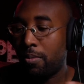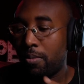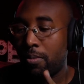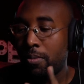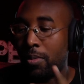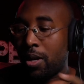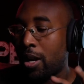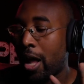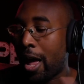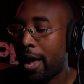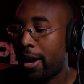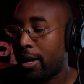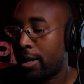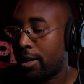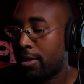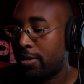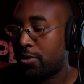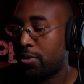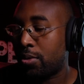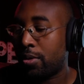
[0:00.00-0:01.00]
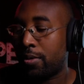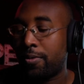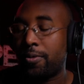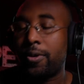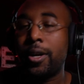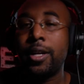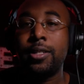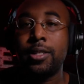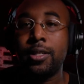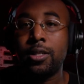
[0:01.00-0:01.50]
melodic sort of
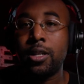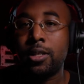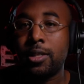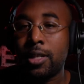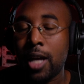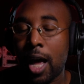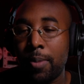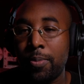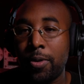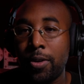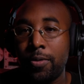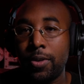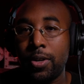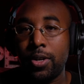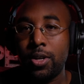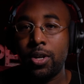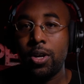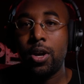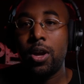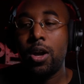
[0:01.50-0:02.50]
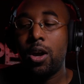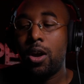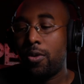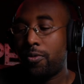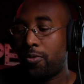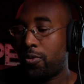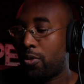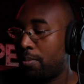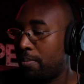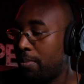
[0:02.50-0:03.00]
phrases on top of it.
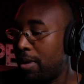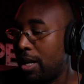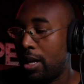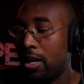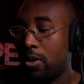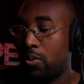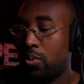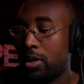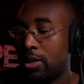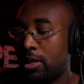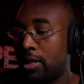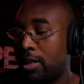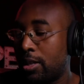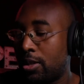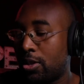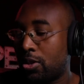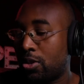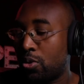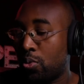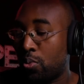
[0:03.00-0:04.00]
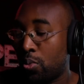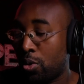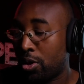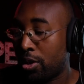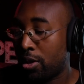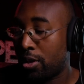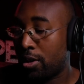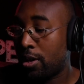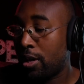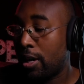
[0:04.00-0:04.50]
For me, what tends to
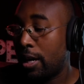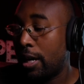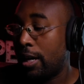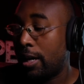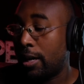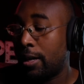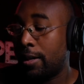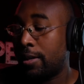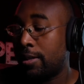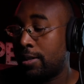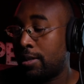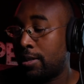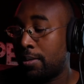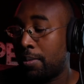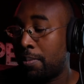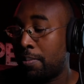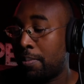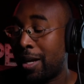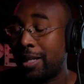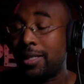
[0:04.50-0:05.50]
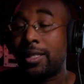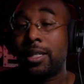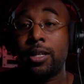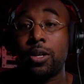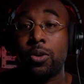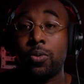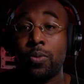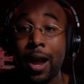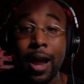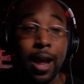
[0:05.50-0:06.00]
work is messing
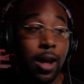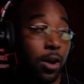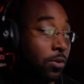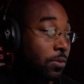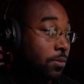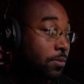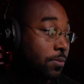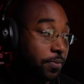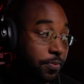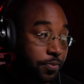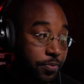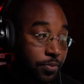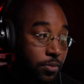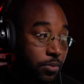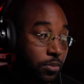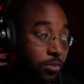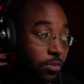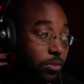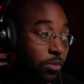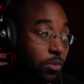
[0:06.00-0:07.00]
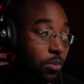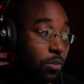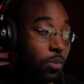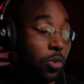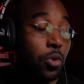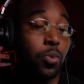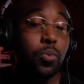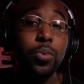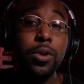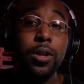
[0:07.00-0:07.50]
around
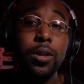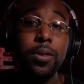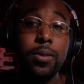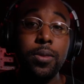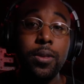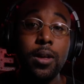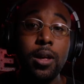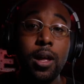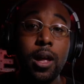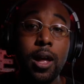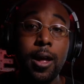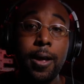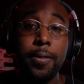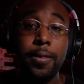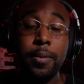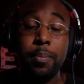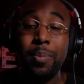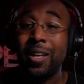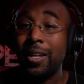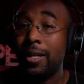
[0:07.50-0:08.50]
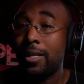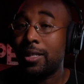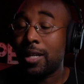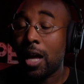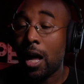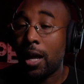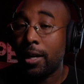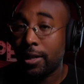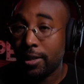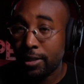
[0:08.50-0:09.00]
with uh, the
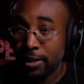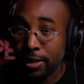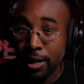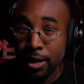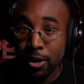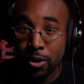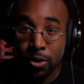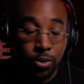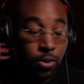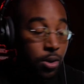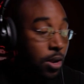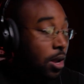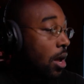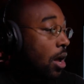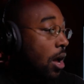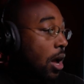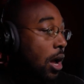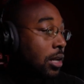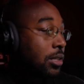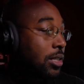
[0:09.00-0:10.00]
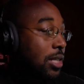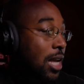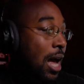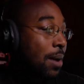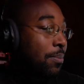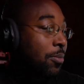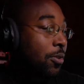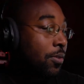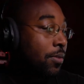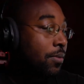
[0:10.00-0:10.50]
pentatonic scale on
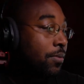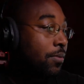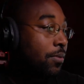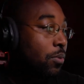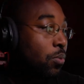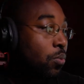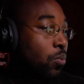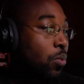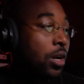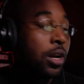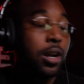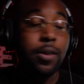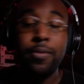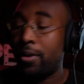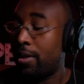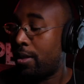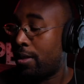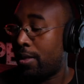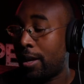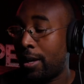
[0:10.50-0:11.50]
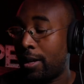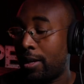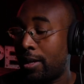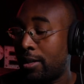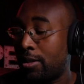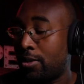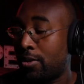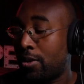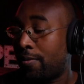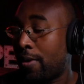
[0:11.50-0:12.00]
top of whatever the thing
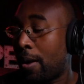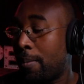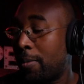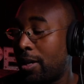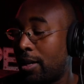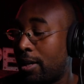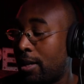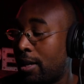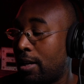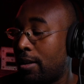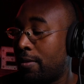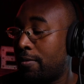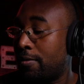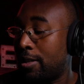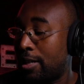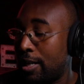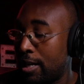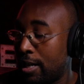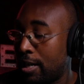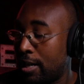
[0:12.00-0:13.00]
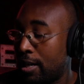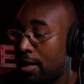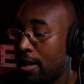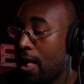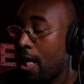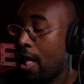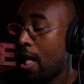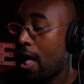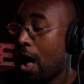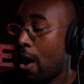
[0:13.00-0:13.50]
is. So if I'm in a key of D,
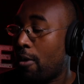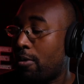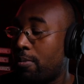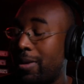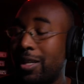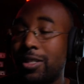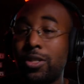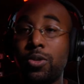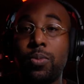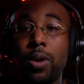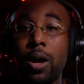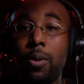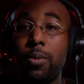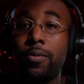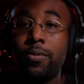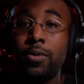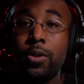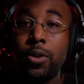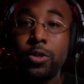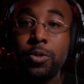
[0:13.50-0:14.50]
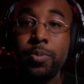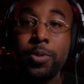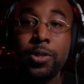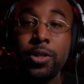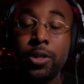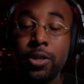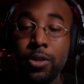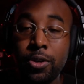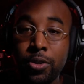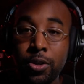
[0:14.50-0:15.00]
I would mess around with those
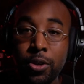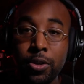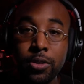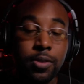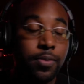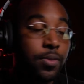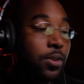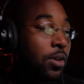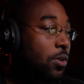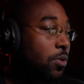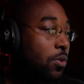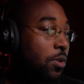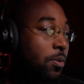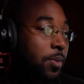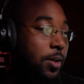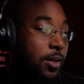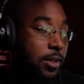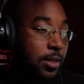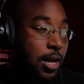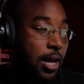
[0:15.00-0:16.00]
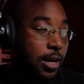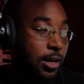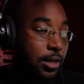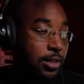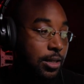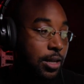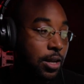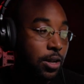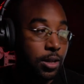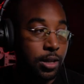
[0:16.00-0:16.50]
particular notes. If you don't know what a pentatonic
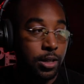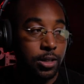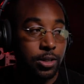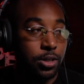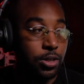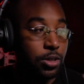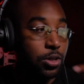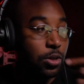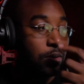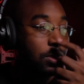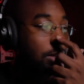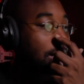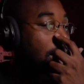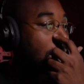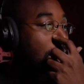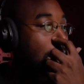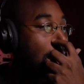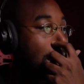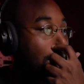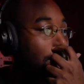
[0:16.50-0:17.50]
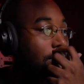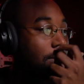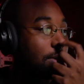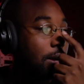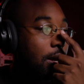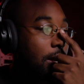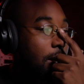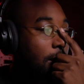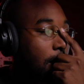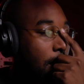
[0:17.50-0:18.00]
scale is, just go check it out,
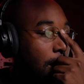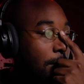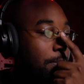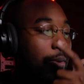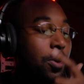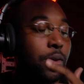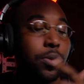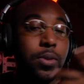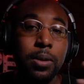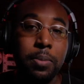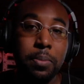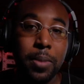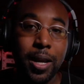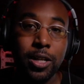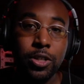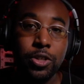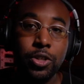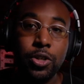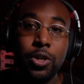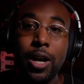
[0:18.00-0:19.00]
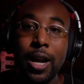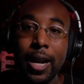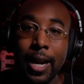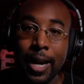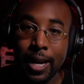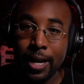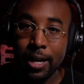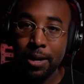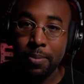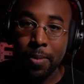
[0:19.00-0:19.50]
um, both in major
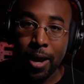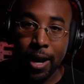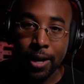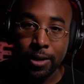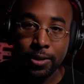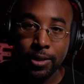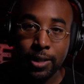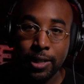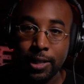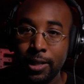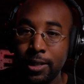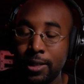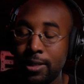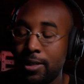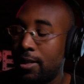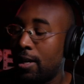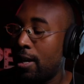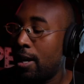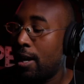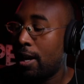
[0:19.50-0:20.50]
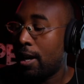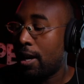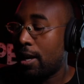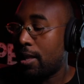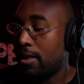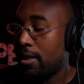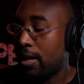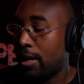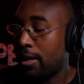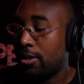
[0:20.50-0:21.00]
and in minor keys
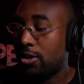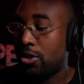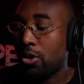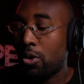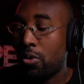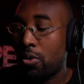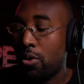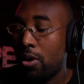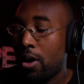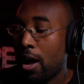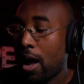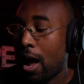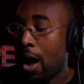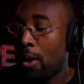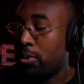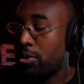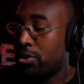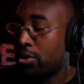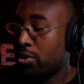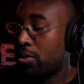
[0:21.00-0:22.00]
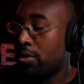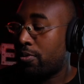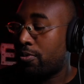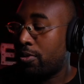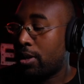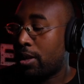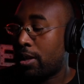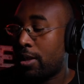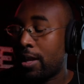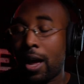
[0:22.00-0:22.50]
and things. So I would sort of
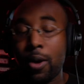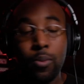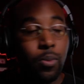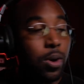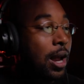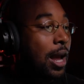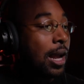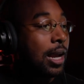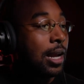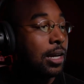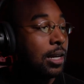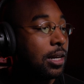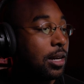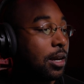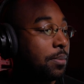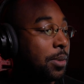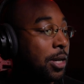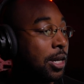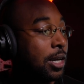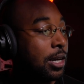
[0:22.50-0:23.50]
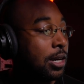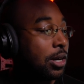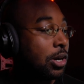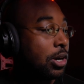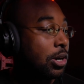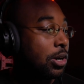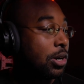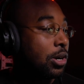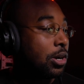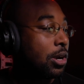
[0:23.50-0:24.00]
look at that. What I ended up
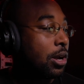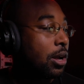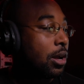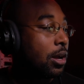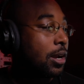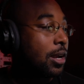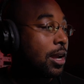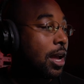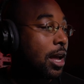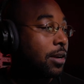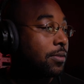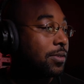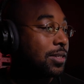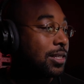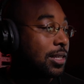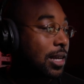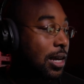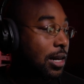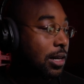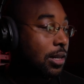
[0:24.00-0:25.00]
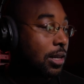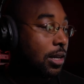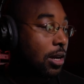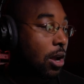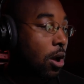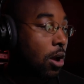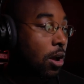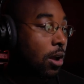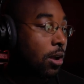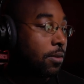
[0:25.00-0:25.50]
here kind of settling
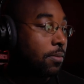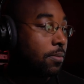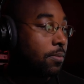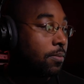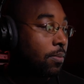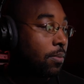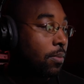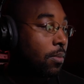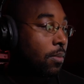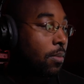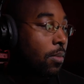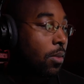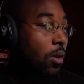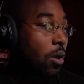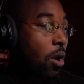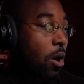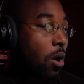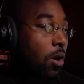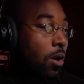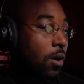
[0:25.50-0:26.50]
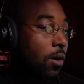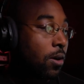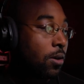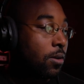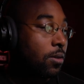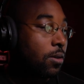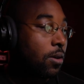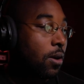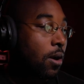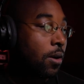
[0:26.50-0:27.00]
on
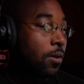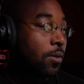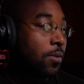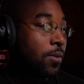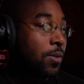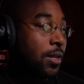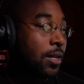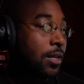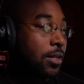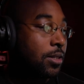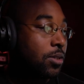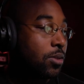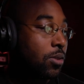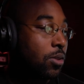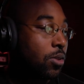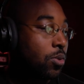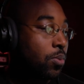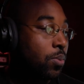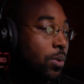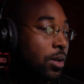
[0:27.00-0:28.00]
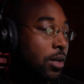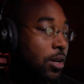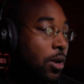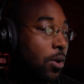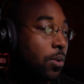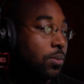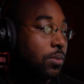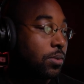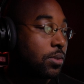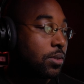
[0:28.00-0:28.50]
are, are these three
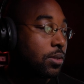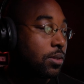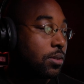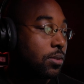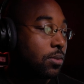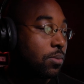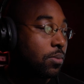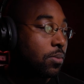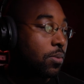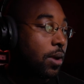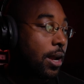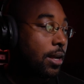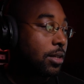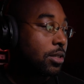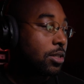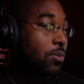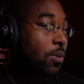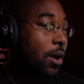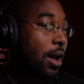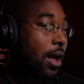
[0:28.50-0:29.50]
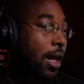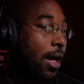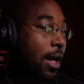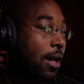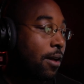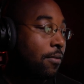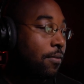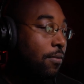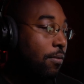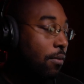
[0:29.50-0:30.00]
notes, right? So I
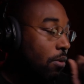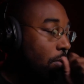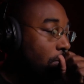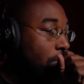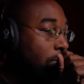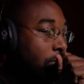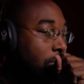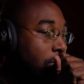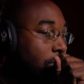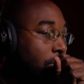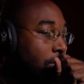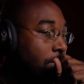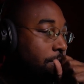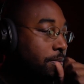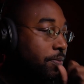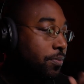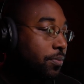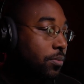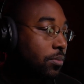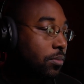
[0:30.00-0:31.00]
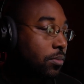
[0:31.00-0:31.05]
have, I